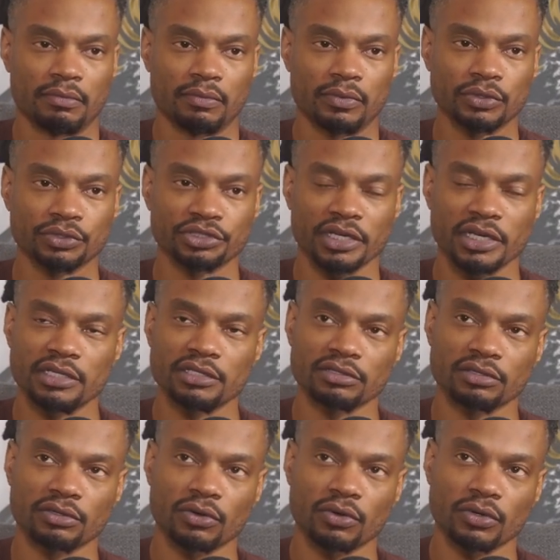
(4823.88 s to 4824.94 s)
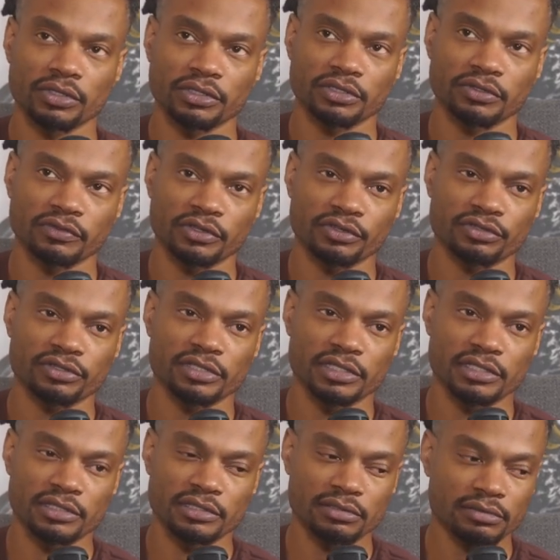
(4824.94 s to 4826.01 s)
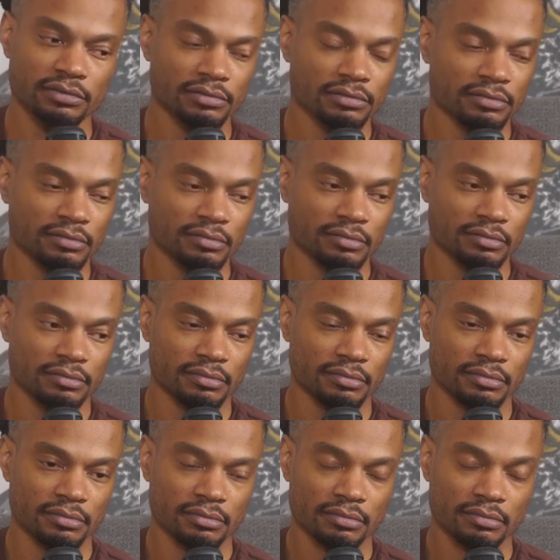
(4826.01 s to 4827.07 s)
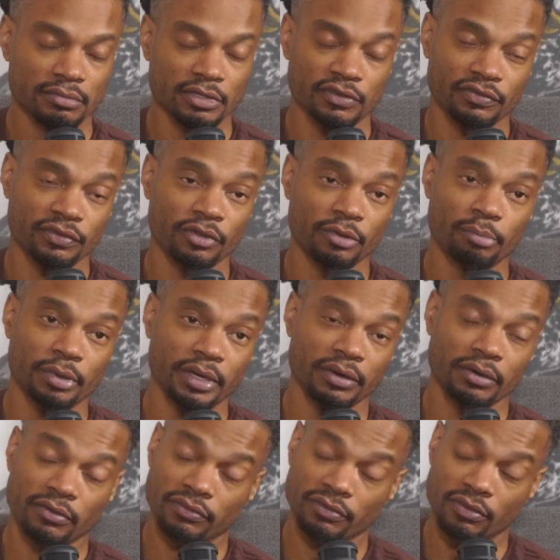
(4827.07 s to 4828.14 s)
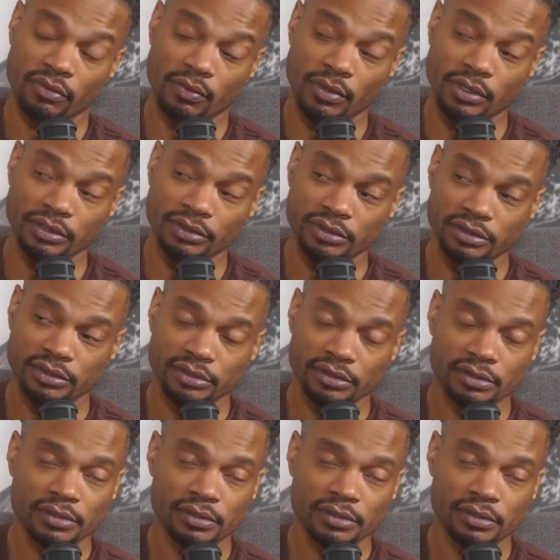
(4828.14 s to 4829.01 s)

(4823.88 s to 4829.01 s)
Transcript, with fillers: will change the course of their season, yeah, for the better or for the worse.